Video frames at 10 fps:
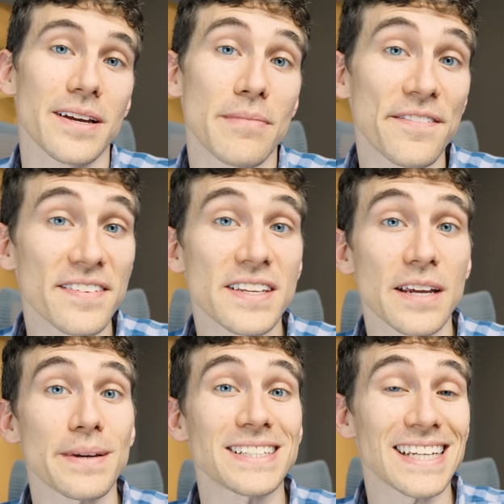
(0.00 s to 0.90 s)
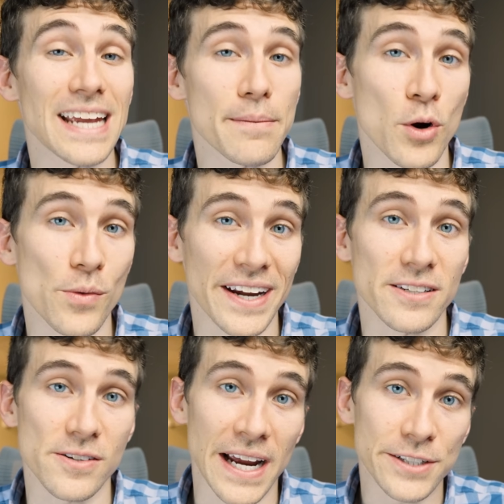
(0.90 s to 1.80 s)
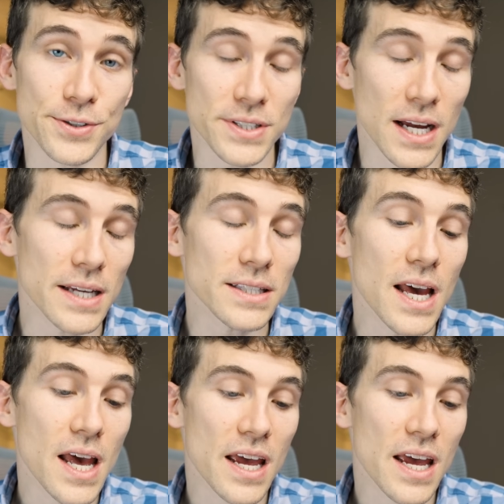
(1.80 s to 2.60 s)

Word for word: My fifth tip is to get more regular exercise.